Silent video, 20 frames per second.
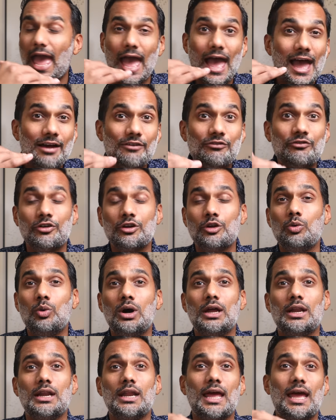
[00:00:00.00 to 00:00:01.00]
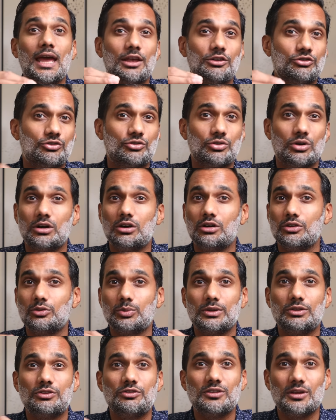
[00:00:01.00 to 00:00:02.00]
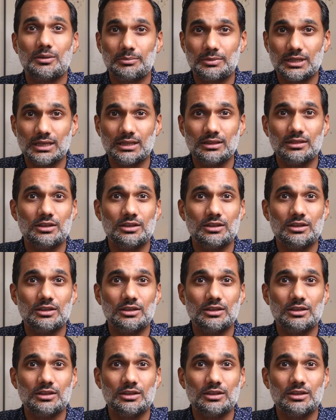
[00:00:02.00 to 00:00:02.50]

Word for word: Everyone has struggled with something